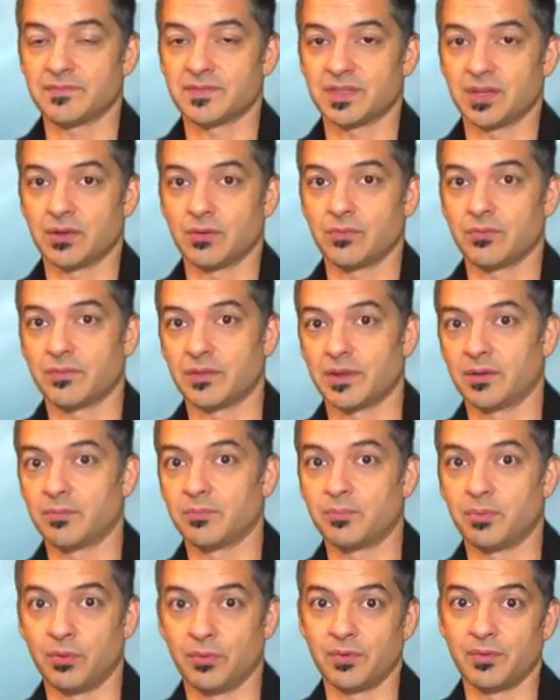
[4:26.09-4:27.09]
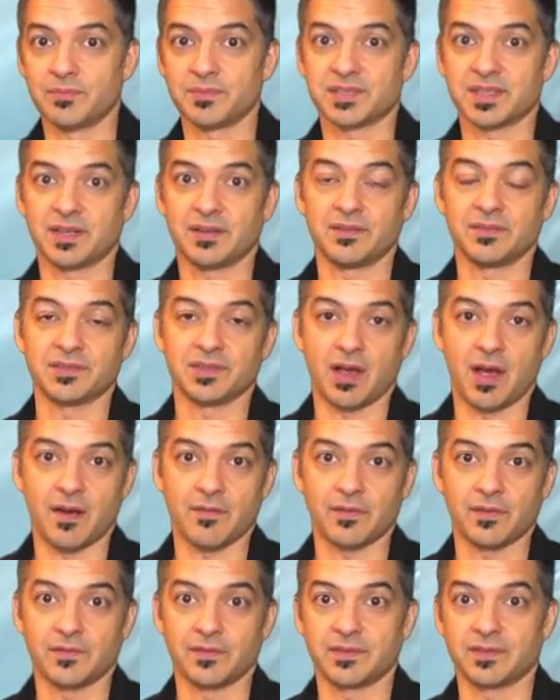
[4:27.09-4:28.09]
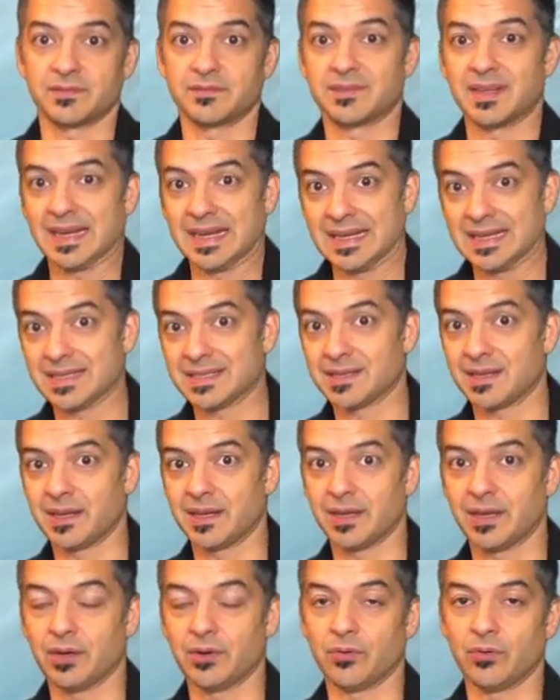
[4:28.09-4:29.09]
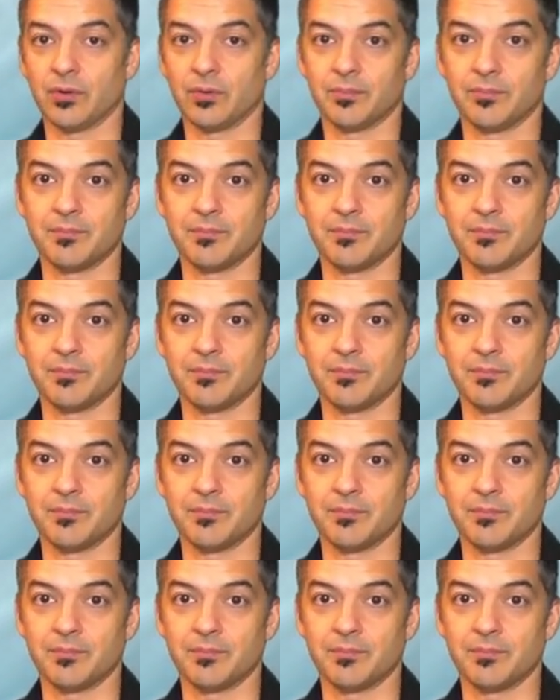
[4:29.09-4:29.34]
So they'll pull themselves off of a dating site or